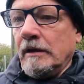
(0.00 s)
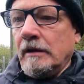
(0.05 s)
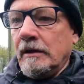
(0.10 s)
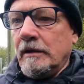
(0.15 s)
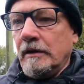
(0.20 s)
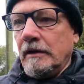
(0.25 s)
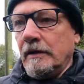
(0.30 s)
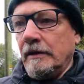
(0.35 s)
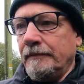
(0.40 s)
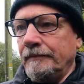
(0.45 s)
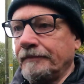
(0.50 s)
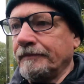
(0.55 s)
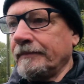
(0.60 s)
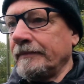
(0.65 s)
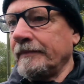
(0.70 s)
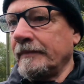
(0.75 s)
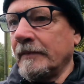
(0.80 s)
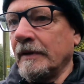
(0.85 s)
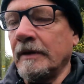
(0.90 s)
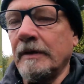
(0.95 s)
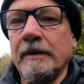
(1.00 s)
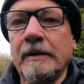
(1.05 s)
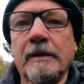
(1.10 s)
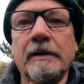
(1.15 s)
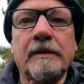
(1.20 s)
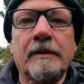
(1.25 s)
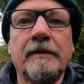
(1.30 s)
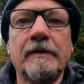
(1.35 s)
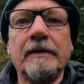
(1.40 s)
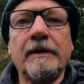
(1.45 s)
Yeah,
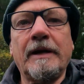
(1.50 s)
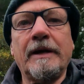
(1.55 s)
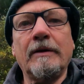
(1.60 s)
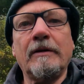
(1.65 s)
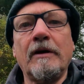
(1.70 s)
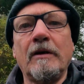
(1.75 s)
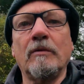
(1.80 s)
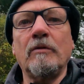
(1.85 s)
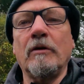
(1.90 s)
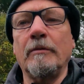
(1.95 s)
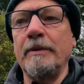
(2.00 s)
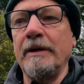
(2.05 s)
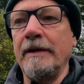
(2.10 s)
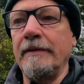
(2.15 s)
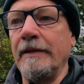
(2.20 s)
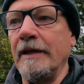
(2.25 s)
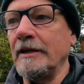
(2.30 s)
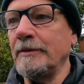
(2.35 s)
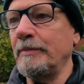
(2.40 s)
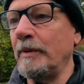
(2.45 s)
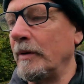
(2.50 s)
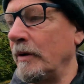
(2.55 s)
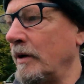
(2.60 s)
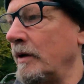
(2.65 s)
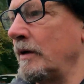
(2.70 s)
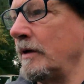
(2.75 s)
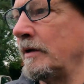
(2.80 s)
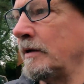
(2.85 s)
it all won't be in this, but